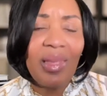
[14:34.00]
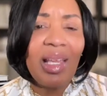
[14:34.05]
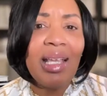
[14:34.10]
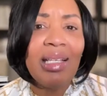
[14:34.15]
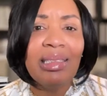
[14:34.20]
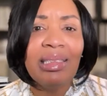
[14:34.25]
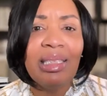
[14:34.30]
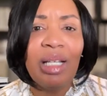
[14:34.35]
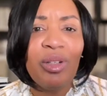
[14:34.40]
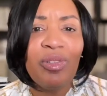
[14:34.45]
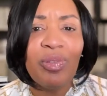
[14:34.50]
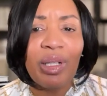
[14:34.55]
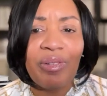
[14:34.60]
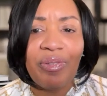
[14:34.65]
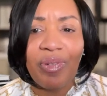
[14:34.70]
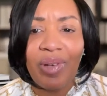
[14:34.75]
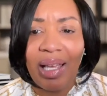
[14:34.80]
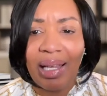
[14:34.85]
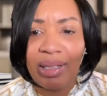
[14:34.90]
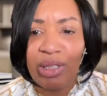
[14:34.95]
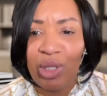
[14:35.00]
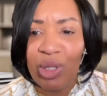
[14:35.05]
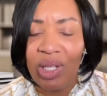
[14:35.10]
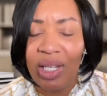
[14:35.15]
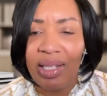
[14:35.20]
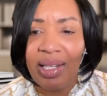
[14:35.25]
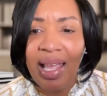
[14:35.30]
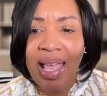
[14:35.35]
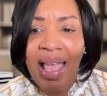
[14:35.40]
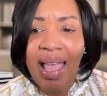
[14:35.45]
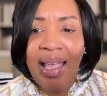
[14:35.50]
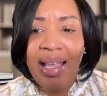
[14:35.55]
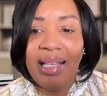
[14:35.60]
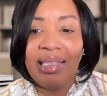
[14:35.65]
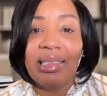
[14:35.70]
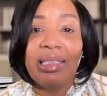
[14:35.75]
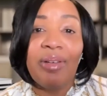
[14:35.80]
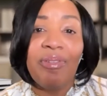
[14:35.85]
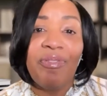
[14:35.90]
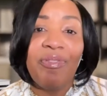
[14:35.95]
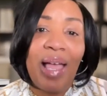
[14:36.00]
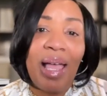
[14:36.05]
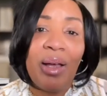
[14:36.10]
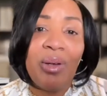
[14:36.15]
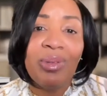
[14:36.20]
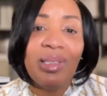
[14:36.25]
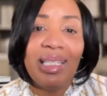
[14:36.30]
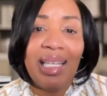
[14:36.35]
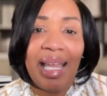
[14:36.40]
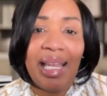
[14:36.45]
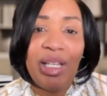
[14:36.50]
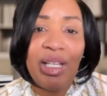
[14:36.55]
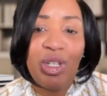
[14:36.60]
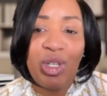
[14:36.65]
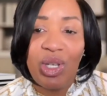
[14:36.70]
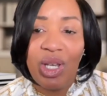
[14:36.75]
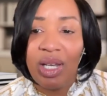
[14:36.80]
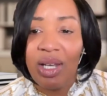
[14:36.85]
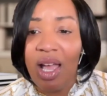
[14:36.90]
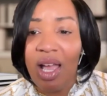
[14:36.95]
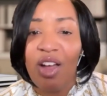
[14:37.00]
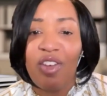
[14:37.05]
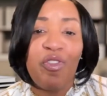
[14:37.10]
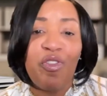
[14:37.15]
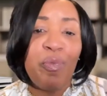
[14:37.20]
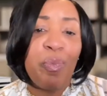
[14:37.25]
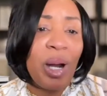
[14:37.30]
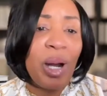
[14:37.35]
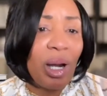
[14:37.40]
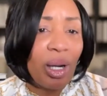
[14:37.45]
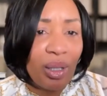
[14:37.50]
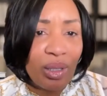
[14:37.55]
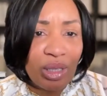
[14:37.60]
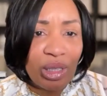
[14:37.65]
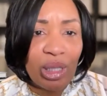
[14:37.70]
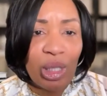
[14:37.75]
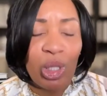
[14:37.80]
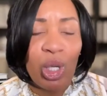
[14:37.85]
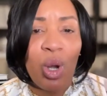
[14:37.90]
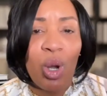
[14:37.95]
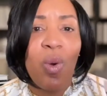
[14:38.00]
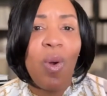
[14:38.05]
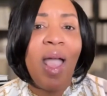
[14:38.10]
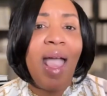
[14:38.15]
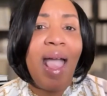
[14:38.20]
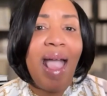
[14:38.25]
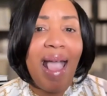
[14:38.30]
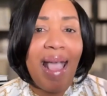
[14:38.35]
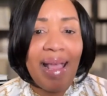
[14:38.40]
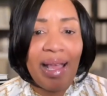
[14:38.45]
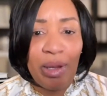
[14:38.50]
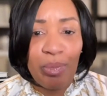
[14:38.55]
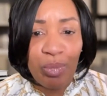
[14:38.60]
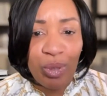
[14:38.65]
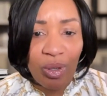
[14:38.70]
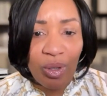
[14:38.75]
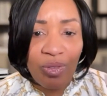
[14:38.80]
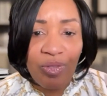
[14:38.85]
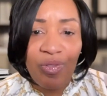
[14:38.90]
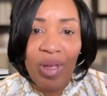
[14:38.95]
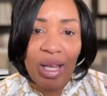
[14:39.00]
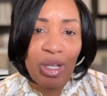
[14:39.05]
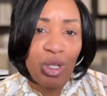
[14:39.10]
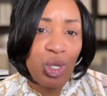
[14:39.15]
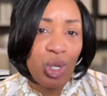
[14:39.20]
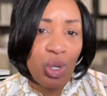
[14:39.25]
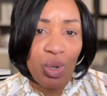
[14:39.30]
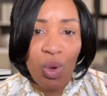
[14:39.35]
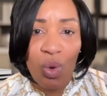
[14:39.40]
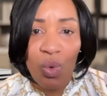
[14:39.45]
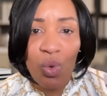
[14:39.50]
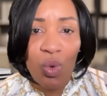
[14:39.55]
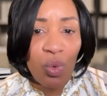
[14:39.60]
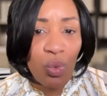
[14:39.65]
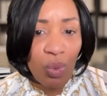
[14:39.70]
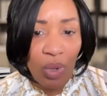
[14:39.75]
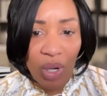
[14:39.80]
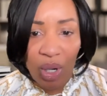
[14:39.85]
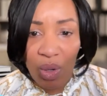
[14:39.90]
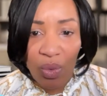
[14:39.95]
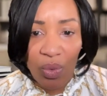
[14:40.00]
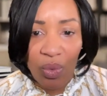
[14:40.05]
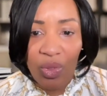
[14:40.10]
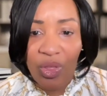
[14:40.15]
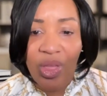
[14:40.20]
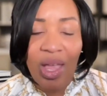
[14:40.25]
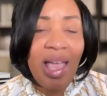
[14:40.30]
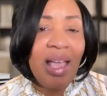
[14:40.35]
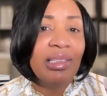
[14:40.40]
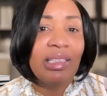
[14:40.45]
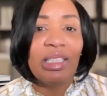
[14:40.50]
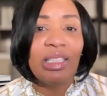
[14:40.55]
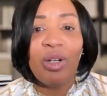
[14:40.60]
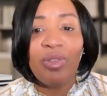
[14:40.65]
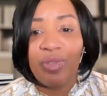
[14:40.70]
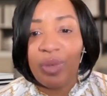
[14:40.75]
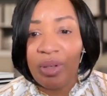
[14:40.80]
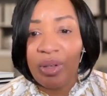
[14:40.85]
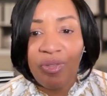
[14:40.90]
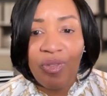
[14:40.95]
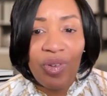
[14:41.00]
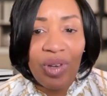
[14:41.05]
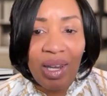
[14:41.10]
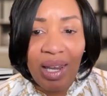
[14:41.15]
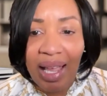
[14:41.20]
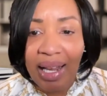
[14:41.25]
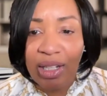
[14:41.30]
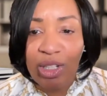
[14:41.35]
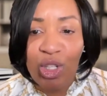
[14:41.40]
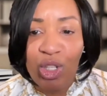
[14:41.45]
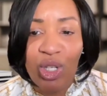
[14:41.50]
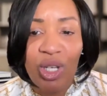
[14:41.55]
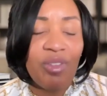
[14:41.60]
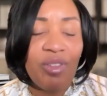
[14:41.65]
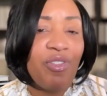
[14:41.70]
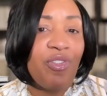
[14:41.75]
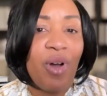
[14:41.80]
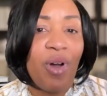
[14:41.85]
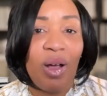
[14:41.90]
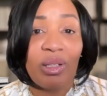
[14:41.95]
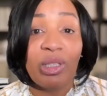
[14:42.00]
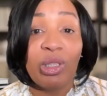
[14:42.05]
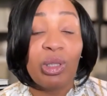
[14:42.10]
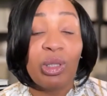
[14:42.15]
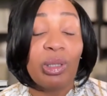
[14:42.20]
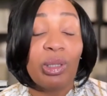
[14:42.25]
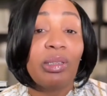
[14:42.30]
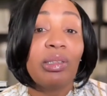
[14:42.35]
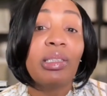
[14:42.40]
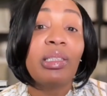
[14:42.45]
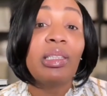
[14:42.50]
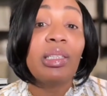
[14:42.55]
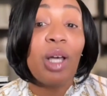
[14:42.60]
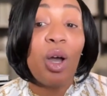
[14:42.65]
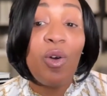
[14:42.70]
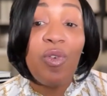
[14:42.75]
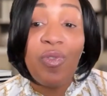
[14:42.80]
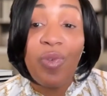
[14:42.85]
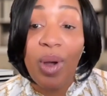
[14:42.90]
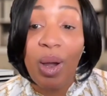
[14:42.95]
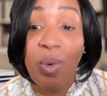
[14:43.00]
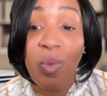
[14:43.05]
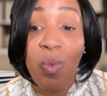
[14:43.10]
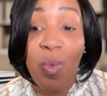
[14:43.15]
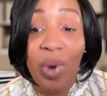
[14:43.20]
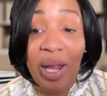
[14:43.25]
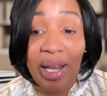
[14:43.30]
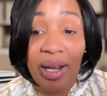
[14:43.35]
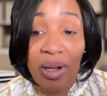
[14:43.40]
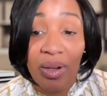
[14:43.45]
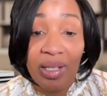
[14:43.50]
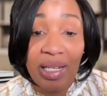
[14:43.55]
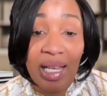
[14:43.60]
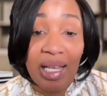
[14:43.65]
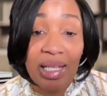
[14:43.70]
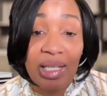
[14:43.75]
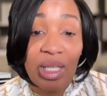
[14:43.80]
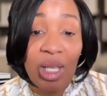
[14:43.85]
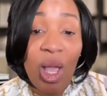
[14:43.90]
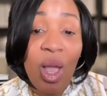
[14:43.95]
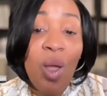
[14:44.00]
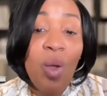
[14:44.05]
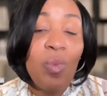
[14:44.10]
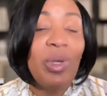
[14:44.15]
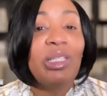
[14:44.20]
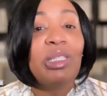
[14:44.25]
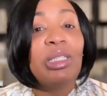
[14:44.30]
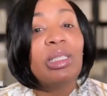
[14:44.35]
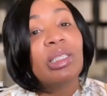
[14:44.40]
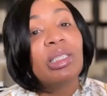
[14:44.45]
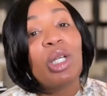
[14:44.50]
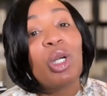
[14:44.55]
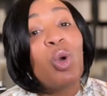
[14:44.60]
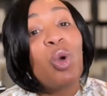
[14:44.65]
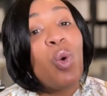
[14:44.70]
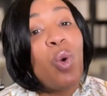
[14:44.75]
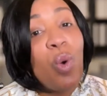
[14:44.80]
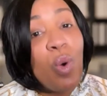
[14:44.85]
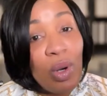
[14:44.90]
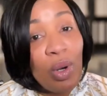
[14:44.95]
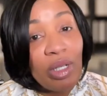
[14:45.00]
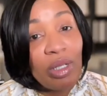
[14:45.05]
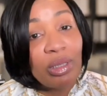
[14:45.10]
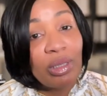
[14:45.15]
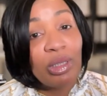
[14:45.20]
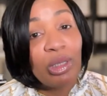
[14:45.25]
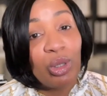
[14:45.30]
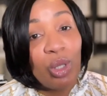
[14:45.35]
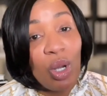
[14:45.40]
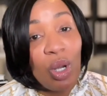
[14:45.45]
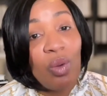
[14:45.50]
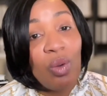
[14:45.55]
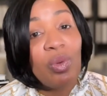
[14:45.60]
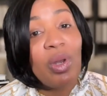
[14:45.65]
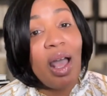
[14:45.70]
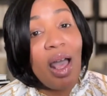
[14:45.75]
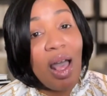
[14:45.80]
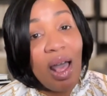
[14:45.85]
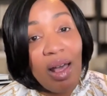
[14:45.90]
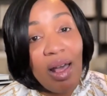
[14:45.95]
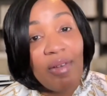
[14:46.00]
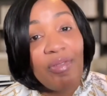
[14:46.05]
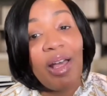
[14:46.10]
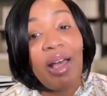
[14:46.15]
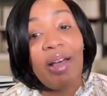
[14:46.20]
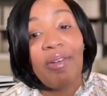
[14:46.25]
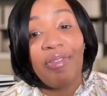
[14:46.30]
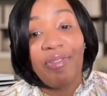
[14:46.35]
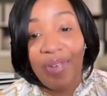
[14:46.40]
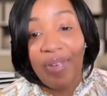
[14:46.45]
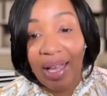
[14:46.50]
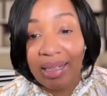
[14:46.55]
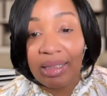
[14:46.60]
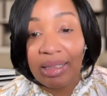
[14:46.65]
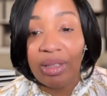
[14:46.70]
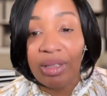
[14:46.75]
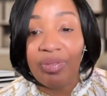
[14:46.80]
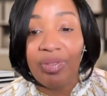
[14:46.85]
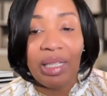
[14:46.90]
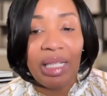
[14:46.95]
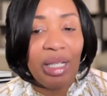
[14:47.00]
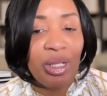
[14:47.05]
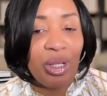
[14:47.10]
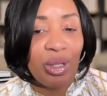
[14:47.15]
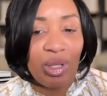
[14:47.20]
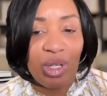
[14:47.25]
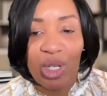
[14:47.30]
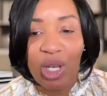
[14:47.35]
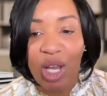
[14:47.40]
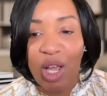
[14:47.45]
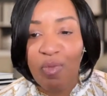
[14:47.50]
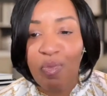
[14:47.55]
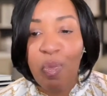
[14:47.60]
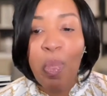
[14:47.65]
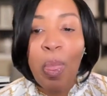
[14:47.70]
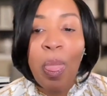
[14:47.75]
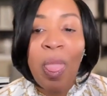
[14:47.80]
And self-reflection is the foundation of personal and professional growth. Self-reflection fosters self-awareness, which is the cornerstone of effective leadership.